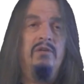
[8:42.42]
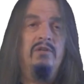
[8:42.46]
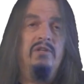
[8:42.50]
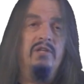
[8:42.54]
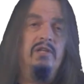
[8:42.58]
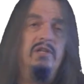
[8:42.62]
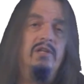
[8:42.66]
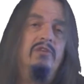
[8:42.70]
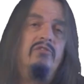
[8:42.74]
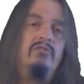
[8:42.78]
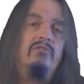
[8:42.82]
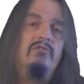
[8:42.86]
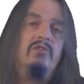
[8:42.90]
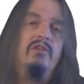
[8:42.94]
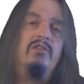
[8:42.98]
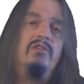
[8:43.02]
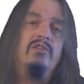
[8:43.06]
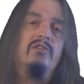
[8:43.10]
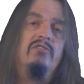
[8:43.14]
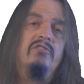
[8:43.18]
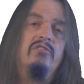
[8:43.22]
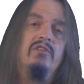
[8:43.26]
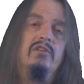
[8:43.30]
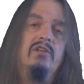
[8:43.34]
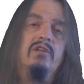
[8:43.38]
To illustrate
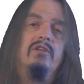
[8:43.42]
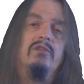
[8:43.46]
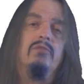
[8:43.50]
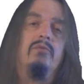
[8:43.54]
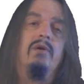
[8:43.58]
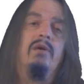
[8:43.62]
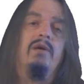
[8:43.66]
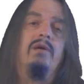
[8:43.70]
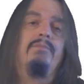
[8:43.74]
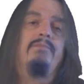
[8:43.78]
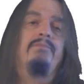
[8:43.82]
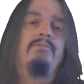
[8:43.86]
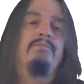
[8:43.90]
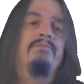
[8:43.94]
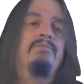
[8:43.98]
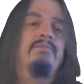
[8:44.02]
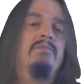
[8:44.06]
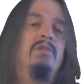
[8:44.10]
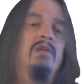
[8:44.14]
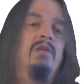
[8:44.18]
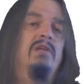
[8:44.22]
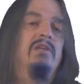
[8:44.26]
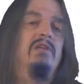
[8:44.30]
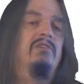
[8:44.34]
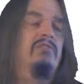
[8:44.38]
this another way,
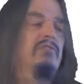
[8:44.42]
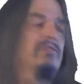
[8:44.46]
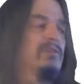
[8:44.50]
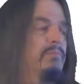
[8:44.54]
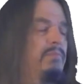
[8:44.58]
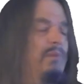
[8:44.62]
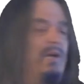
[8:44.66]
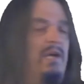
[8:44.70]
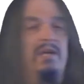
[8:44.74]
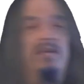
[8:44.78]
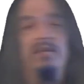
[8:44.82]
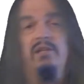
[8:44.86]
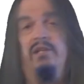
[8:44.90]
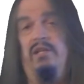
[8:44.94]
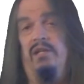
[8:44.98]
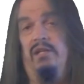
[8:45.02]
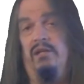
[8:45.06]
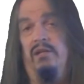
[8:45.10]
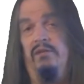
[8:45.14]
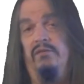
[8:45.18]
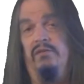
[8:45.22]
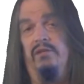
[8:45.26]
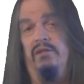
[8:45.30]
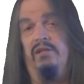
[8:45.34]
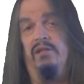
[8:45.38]
let's look back at the
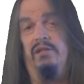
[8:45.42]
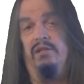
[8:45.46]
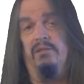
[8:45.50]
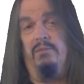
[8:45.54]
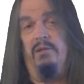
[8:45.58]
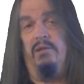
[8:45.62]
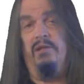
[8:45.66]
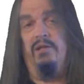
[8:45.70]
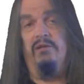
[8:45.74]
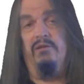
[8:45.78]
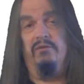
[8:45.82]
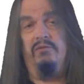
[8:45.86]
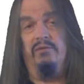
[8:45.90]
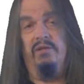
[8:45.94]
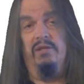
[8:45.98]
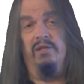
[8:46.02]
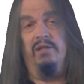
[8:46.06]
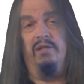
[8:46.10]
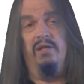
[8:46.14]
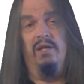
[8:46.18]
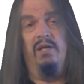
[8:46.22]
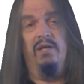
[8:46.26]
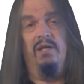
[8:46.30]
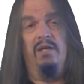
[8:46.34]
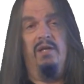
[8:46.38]
elephant and the pine tree,
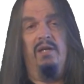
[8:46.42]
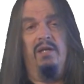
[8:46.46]
and,